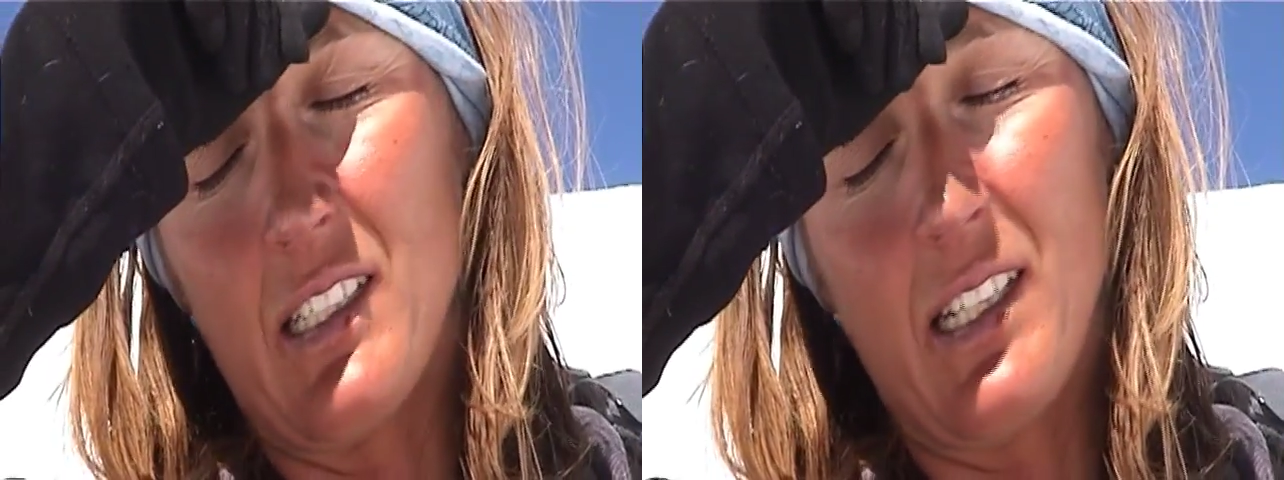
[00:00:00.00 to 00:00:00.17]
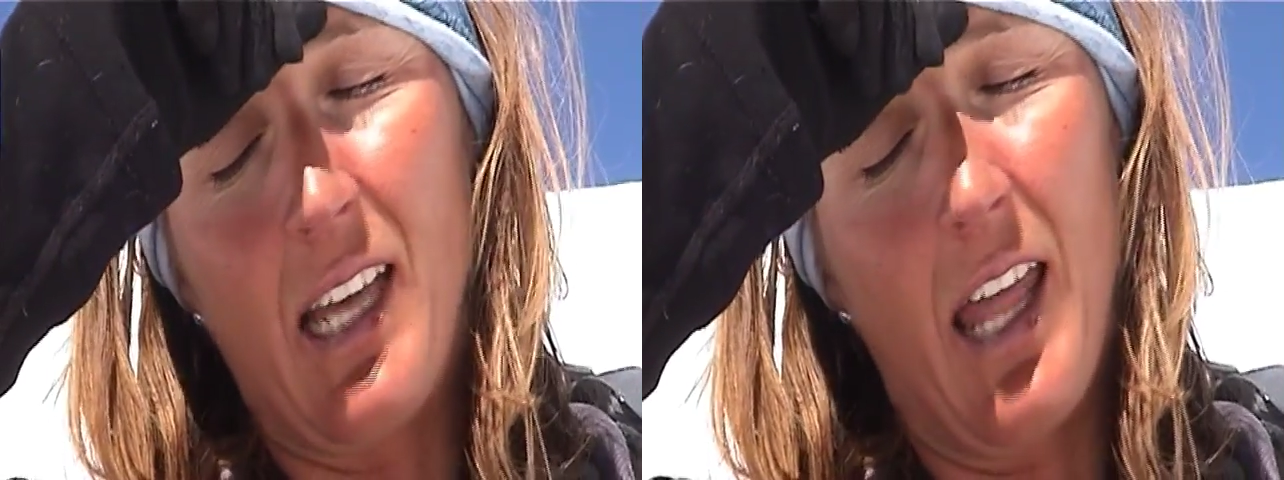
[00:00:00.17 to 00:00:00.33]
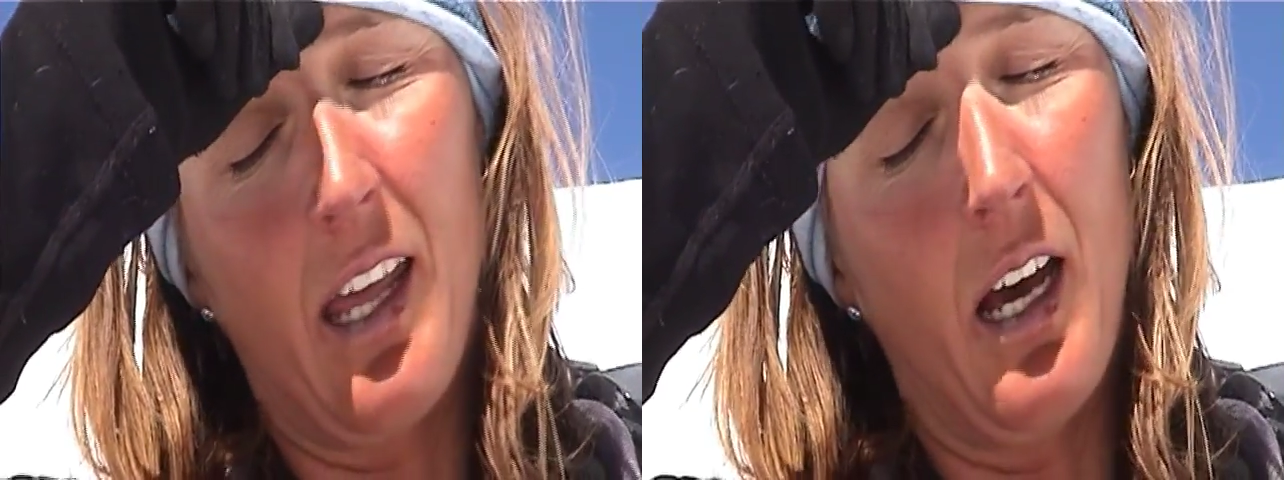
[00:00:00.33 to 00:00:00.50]

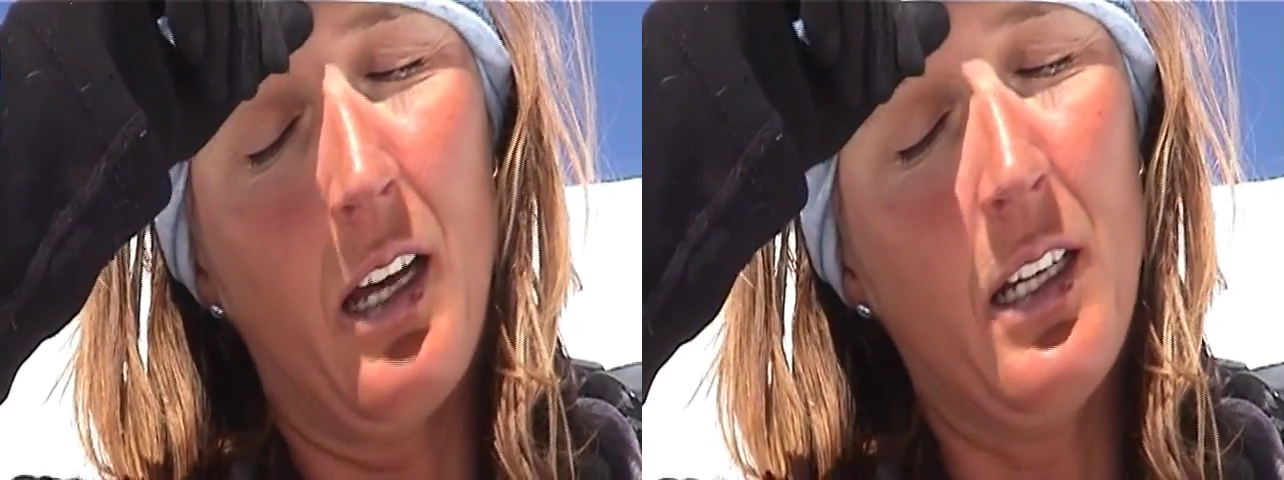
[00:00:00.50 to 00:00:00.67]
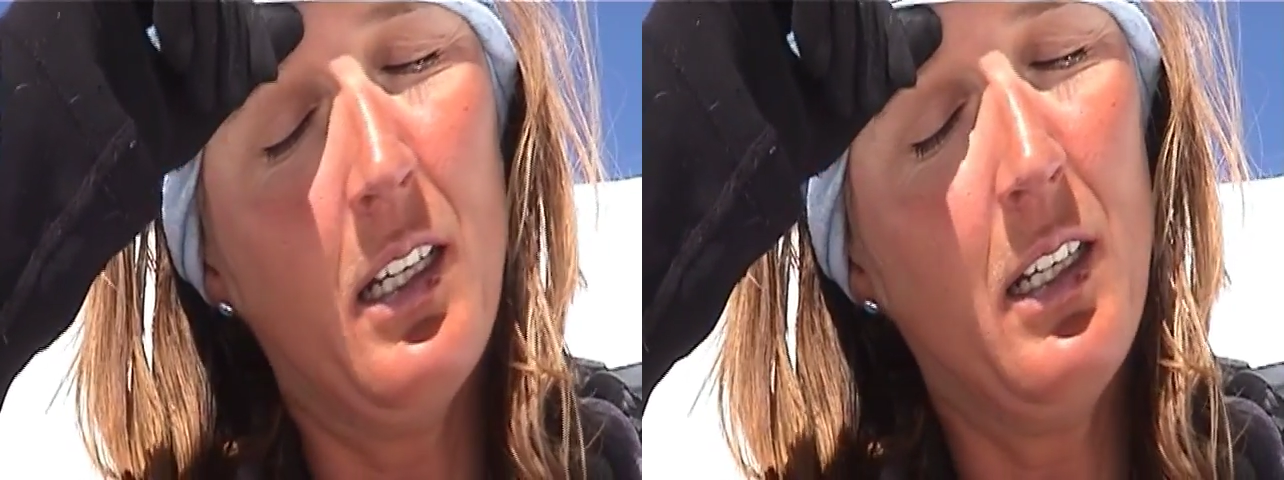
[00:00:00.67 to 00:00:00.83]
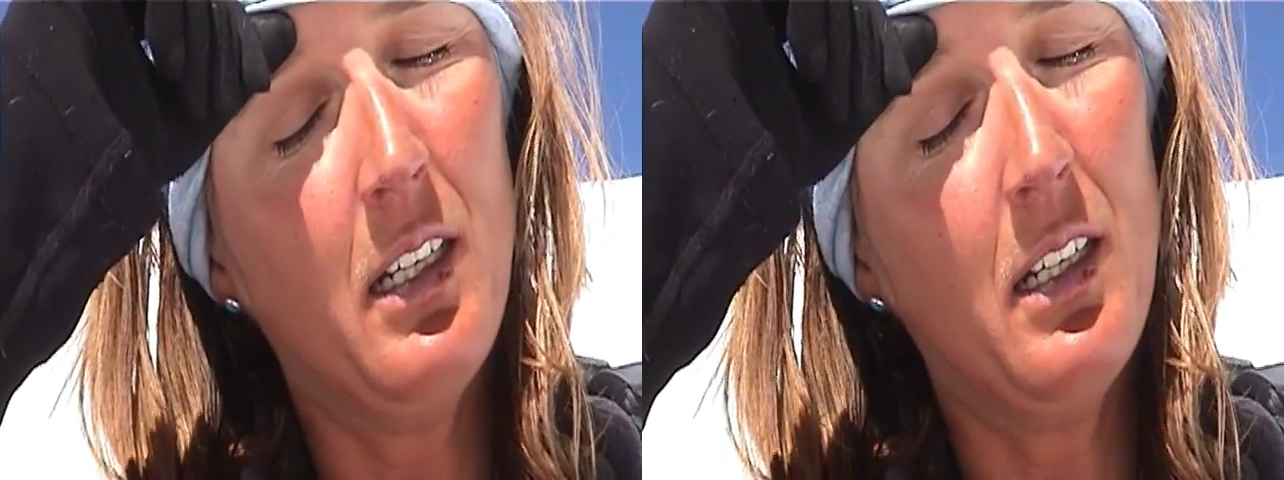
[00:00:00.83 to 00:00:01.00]
together.
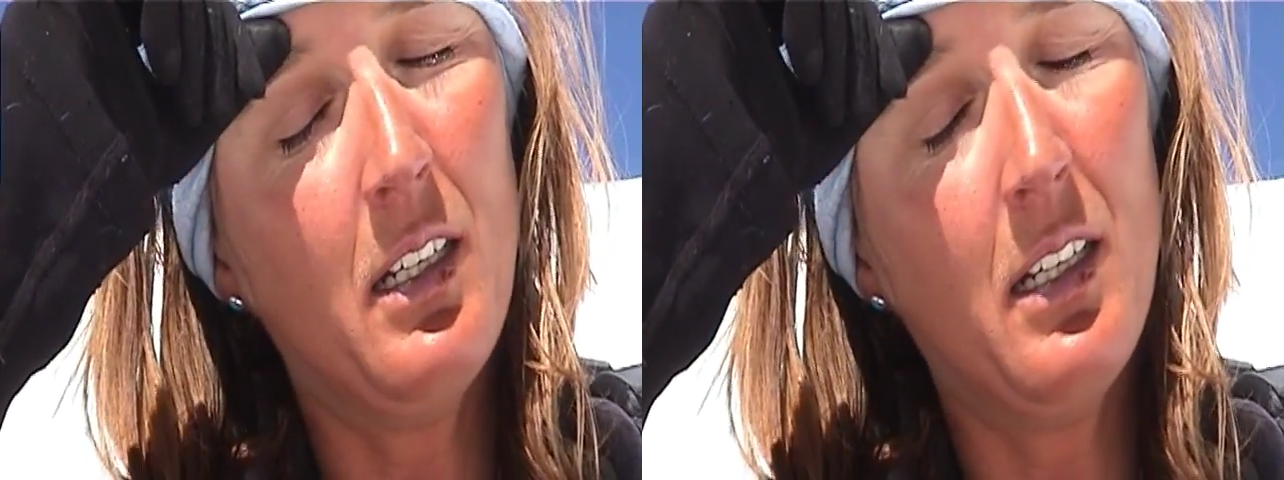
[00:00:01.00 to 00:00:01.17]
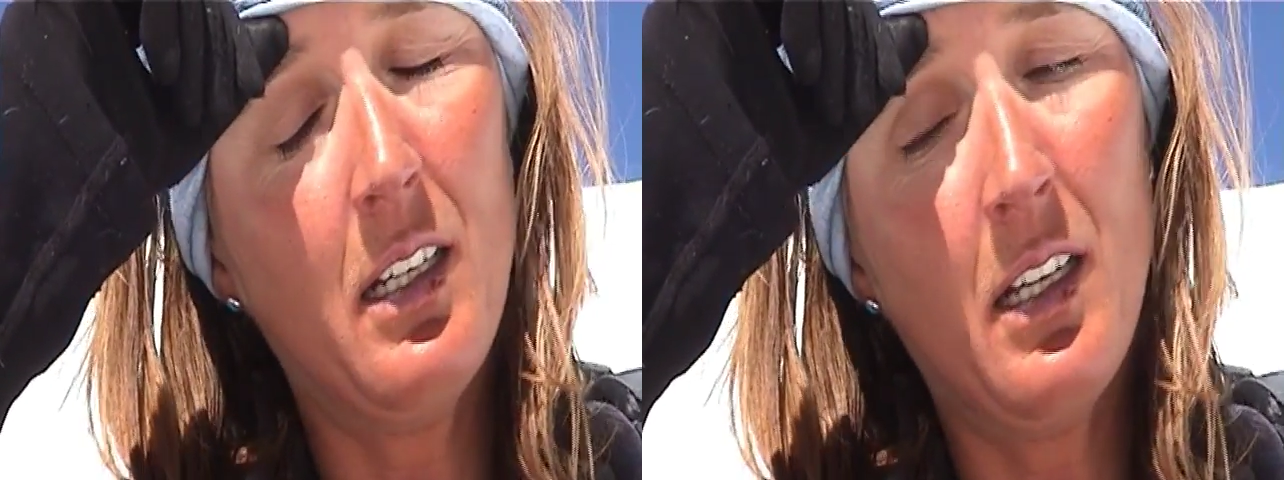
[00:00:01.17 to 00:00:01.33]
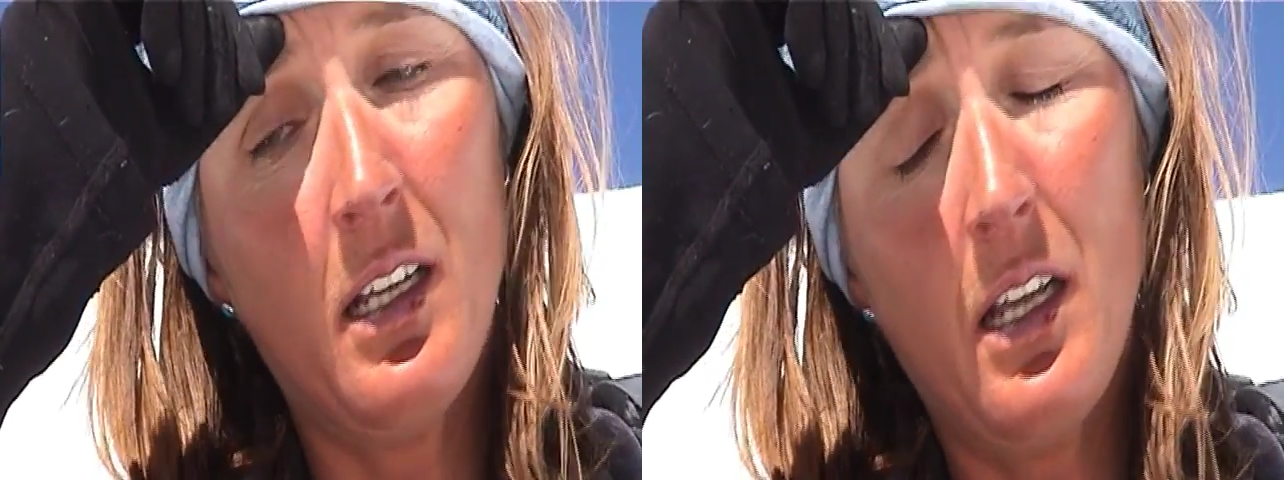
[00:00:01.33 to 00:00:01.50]

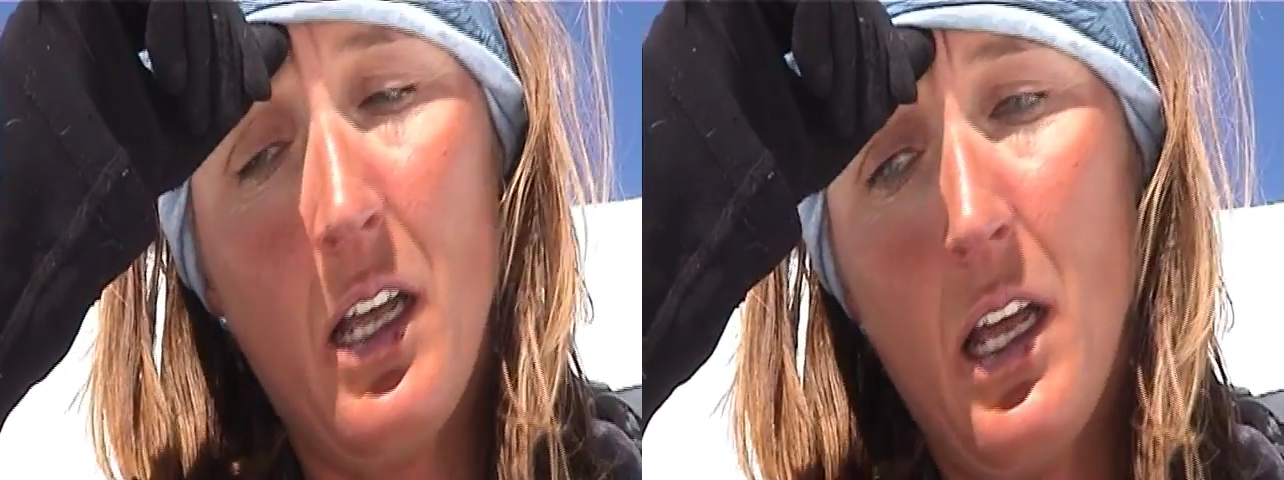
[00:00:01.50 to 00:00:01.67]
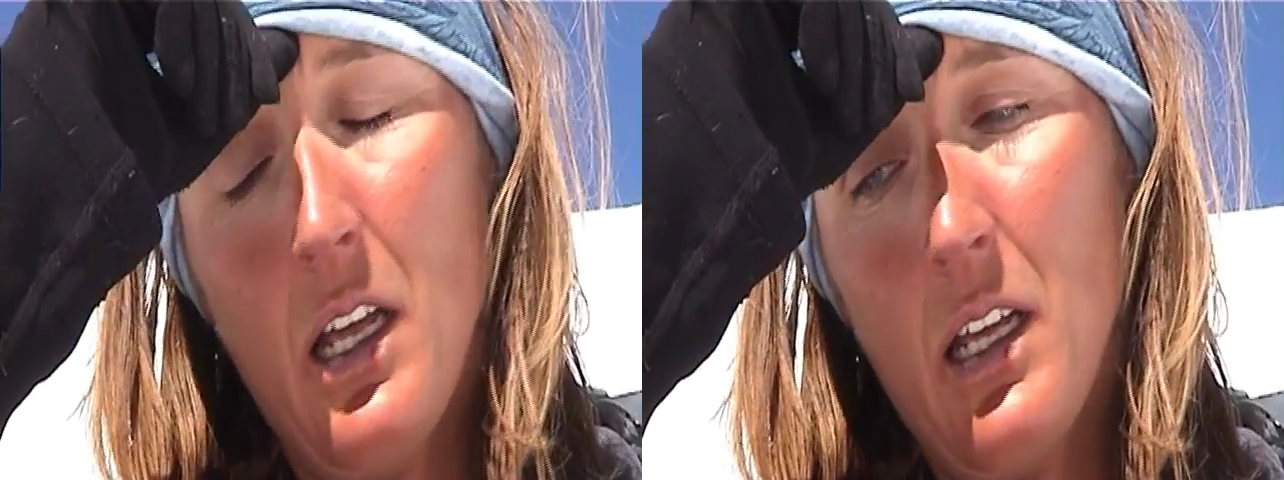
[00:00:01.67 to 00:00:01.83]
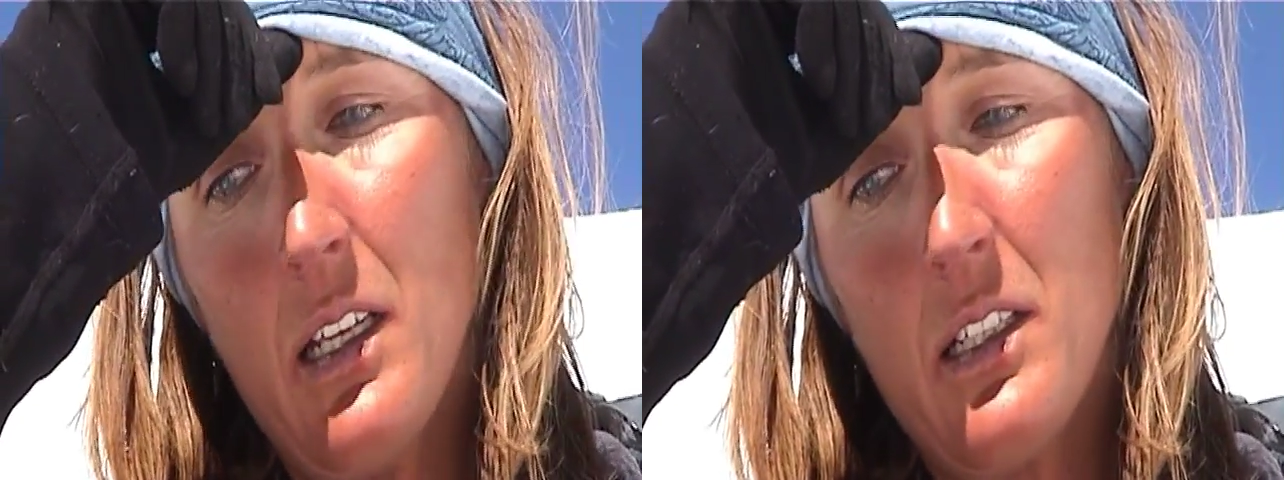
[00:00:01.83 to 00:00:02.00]

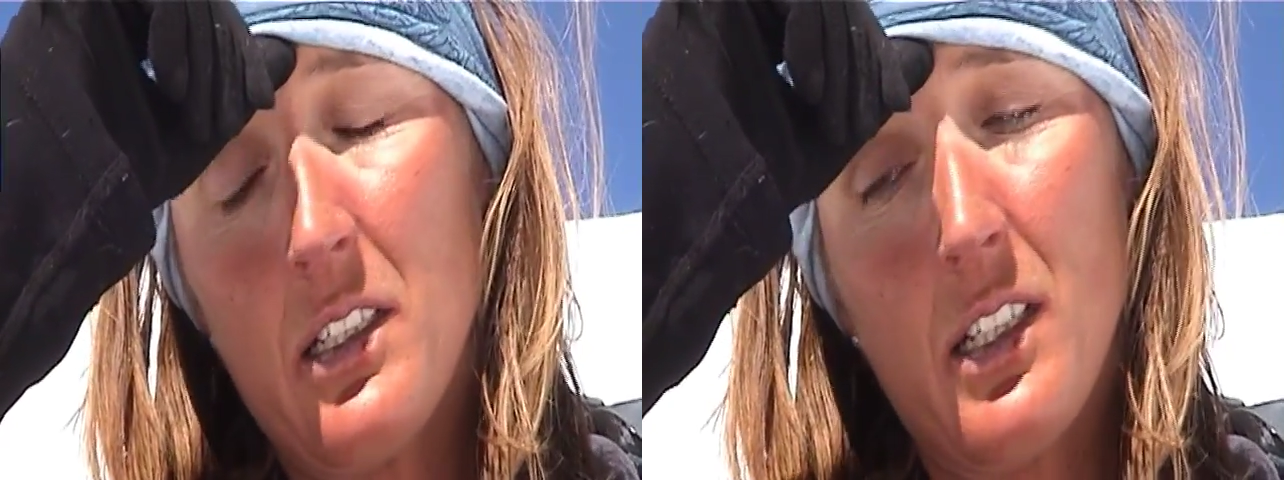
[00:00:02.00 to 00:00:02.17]
It's